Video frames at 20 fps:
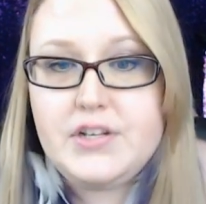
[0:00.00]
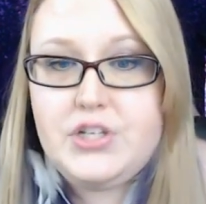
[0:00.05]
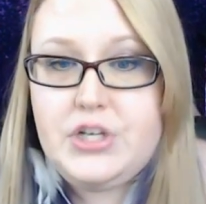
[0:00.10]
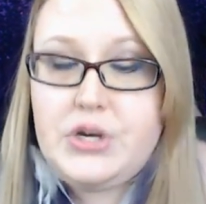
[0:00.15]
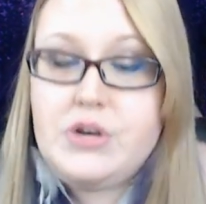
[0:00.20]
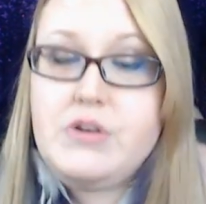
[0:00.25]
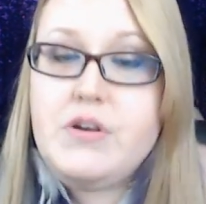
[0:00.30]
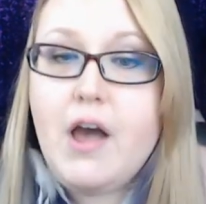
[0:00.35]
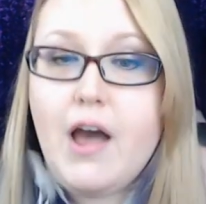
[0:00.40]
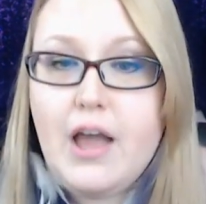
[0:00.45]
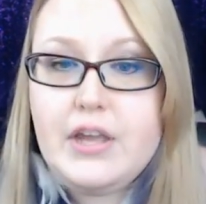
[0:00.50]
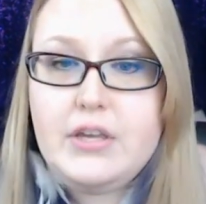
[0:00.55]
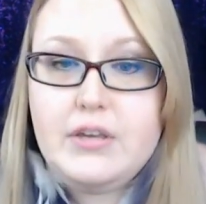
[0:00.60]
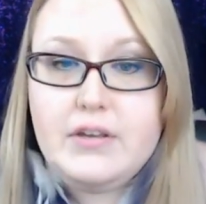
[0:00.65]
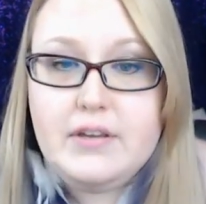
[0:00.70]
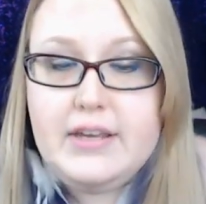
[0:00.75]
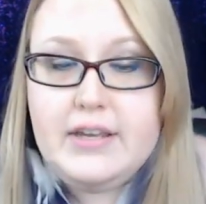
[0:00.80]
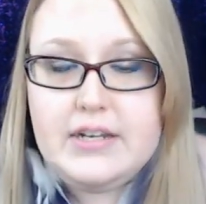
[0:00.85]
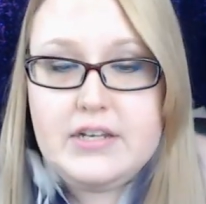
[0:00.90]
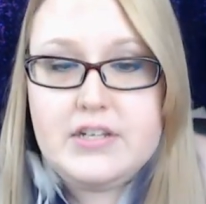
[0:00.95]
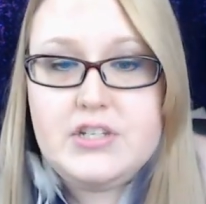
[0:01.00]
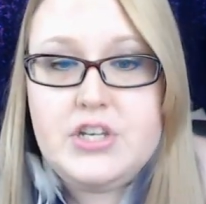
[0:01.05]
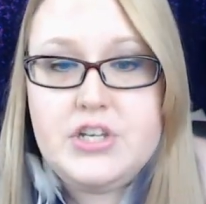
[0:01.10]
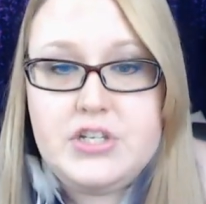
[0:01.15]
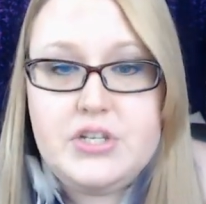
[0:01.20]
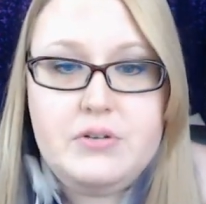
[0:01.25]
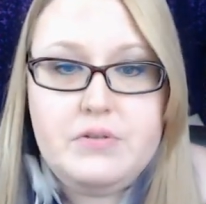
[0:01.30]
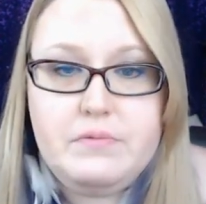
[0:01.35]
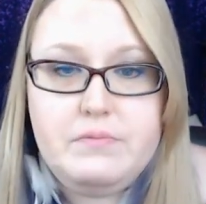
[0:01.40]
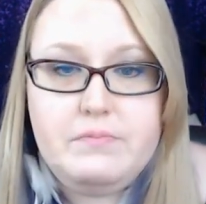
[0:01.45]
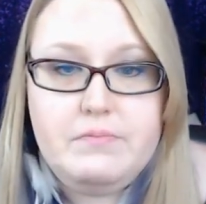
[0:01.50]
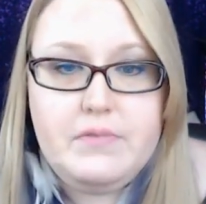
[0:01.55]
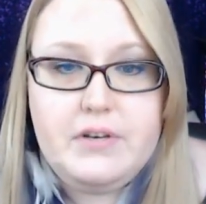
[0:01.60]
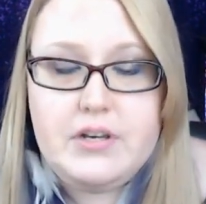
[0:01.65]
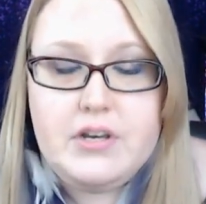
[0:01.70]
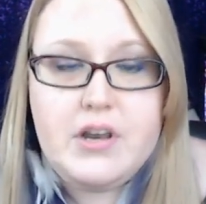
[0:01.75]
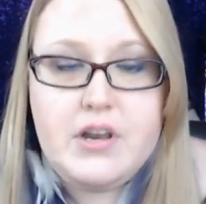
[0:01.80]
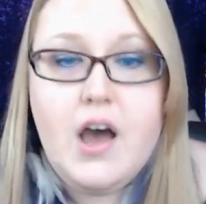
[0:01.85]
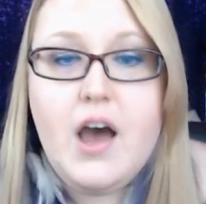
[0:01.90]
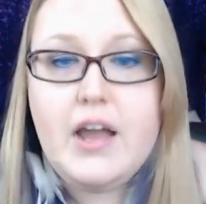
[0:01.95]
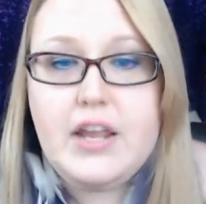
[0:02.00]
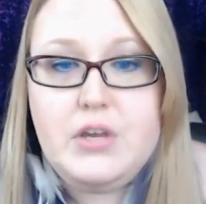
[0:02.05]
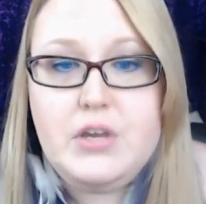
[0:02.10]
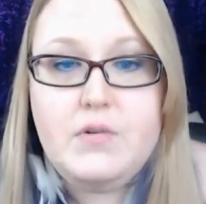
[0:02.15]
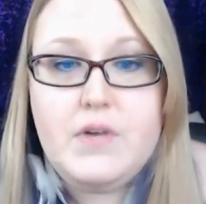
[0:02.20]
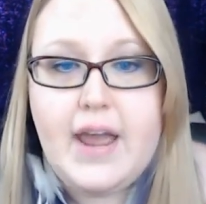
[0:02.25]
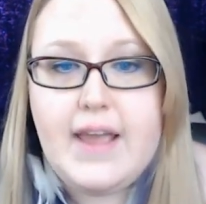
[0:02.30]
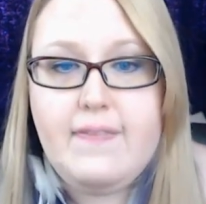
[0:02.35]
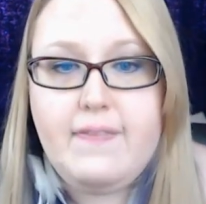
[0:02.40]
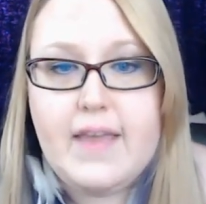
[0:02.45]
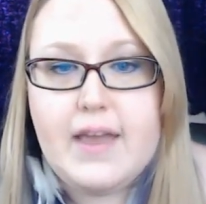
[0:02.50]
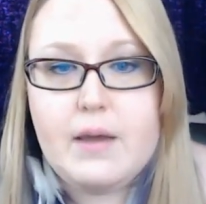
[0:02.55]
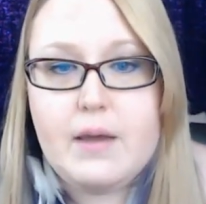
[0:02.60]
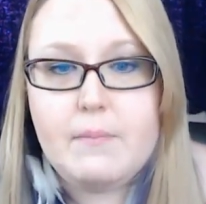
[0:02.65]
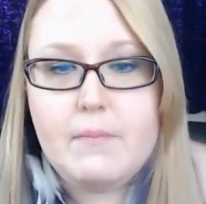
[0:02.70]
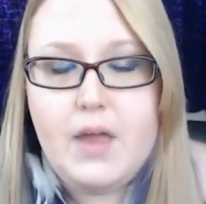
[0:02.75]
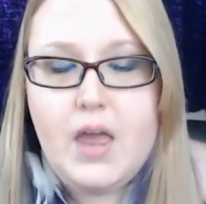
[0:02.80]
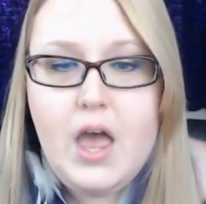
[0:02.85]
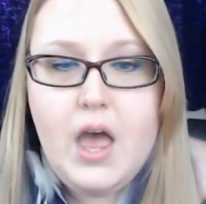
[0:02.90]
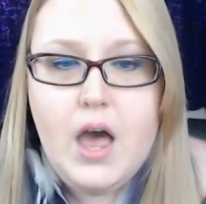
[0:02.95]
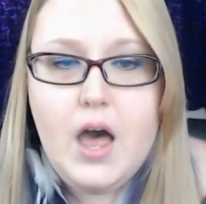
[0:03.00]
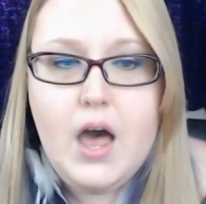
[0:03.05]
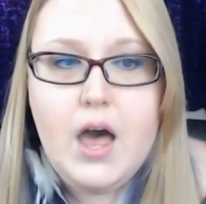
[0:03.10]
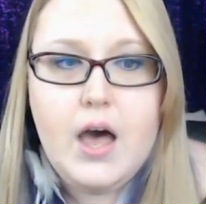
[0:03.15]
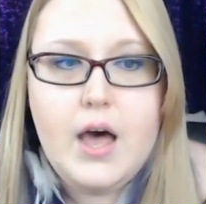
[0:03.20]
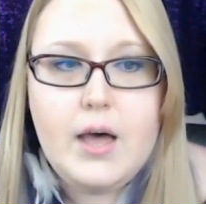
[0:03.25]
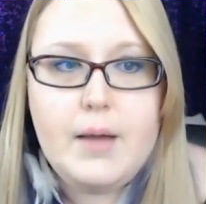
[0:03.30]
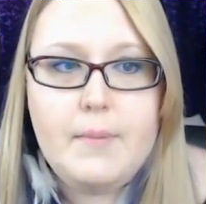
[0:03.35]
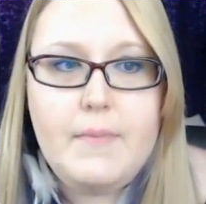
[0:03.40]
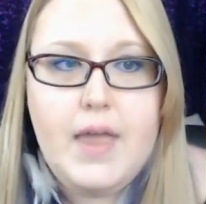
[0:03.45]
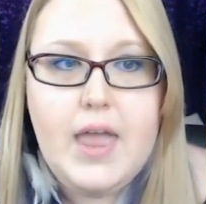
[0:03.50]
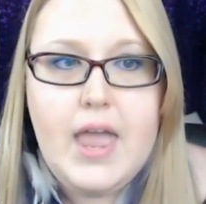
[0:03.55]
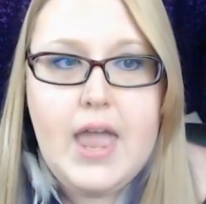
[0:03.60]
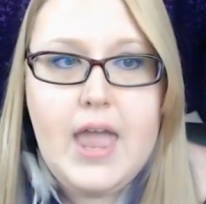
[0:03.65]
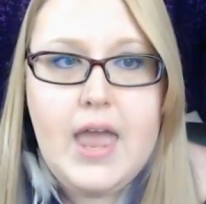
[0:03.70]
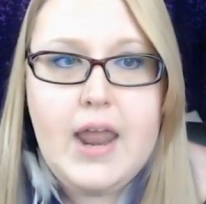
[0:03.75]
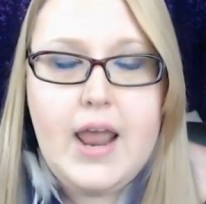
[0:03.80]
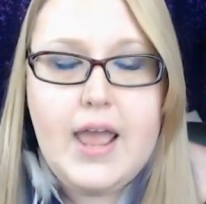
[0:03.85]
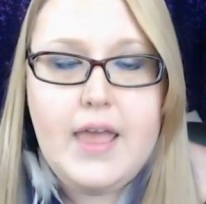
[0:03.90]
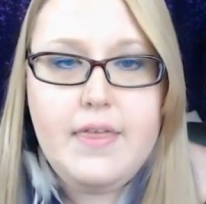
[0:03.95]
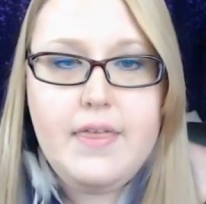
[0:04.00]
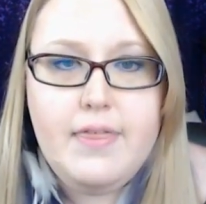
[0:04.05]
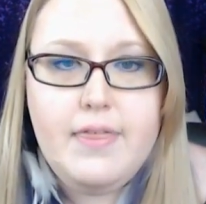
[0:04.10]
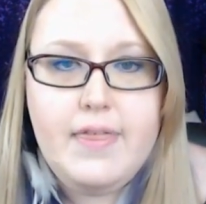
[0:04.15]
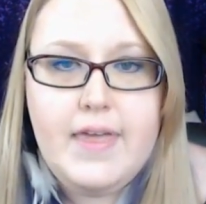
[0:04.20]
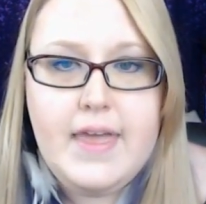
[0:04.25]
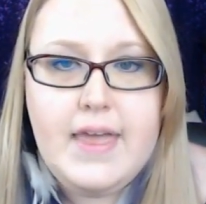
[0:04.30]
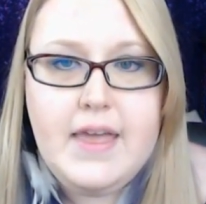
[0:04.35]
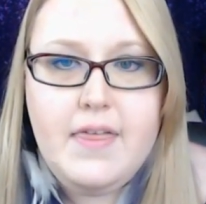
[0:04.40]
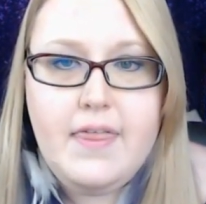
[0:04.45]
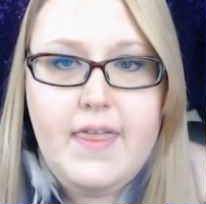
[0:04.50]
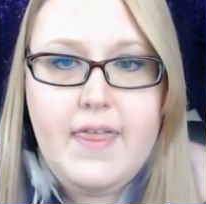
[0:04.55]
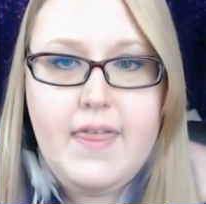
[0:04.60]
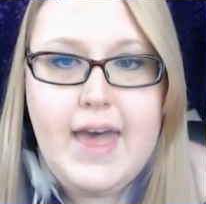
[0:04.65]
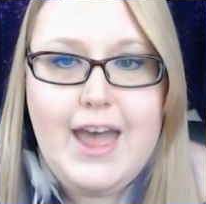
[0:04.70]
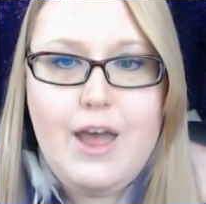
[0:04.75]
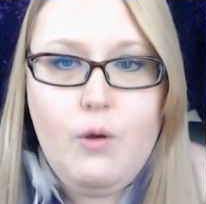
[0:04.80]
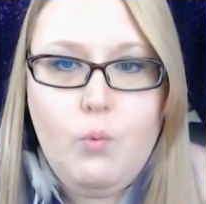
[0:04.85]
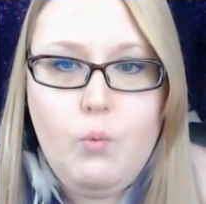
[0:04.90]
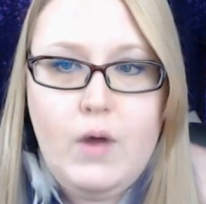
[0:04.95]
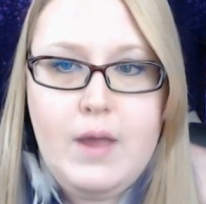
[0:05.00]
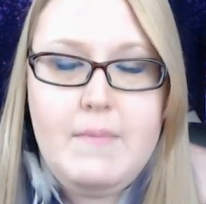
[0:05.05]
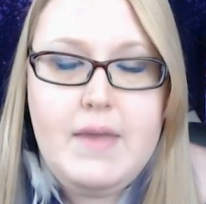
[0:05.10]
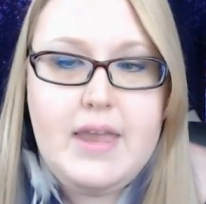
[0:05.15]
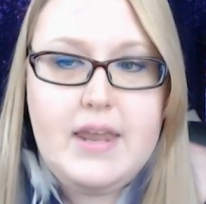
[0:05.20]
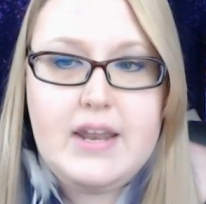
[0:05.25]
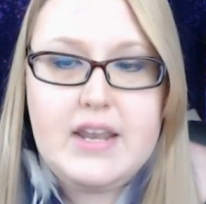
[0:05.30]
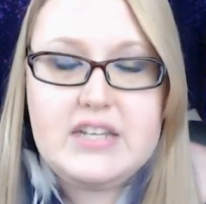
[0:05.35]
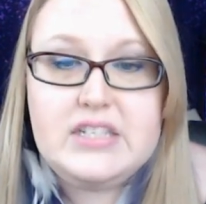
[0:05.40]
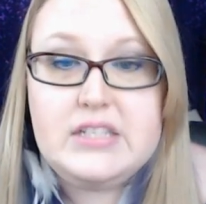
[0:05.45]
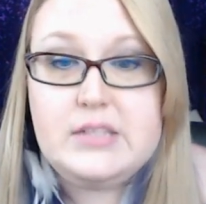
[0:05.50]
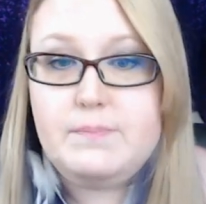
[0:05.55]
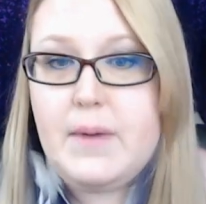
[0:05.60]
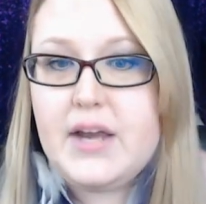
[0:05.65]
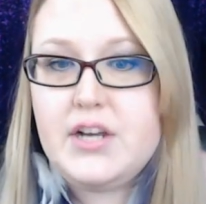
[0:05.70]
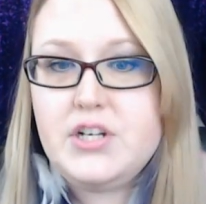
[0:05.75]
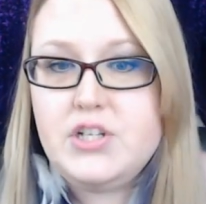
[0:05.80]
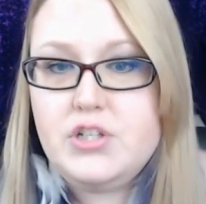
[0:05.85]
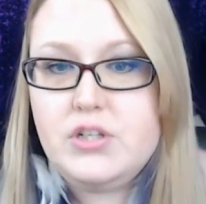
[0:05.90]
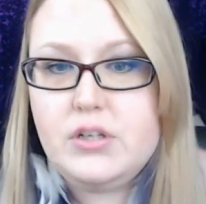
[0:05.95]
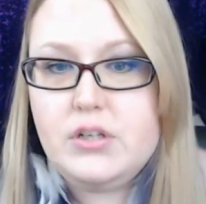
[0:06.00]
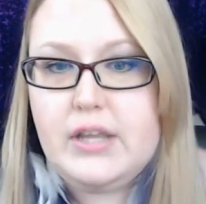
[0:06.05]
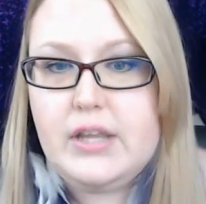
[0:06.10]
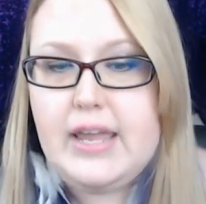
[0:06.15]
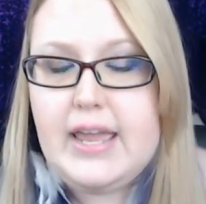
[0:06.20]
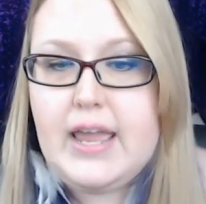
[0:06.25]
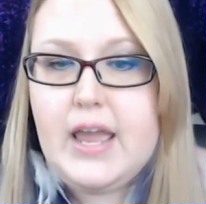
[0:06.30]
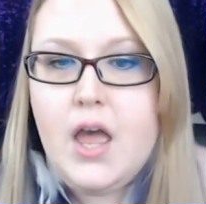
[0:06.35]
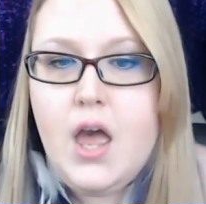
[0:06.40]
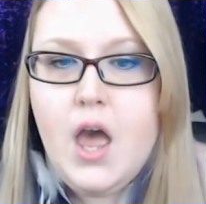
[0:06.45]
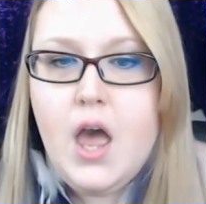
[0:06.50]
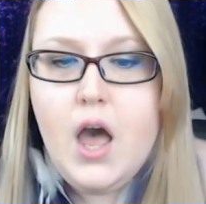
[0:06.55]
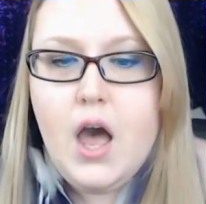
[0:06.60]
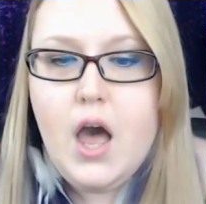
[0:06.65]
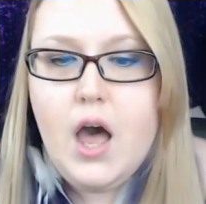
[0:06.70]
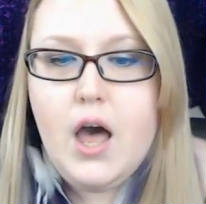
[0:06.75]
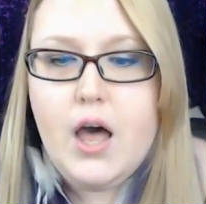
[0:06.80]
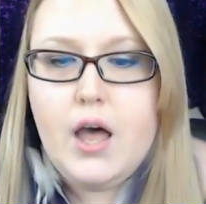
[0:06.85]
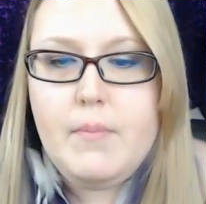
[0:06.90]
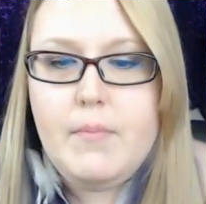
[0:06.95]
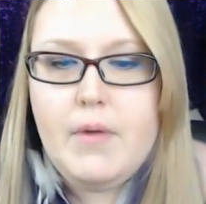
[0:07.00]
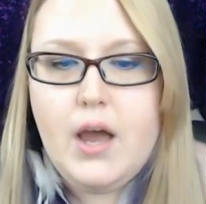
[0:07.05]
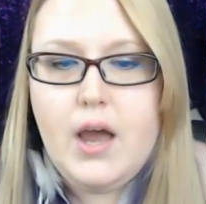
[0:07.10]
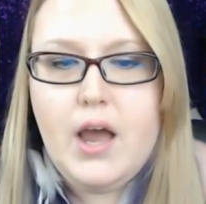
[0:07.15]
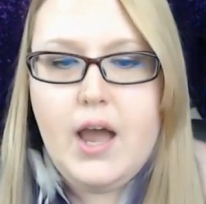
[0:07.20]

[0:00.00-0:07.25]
to not to not unite them um, and i think that women especially um,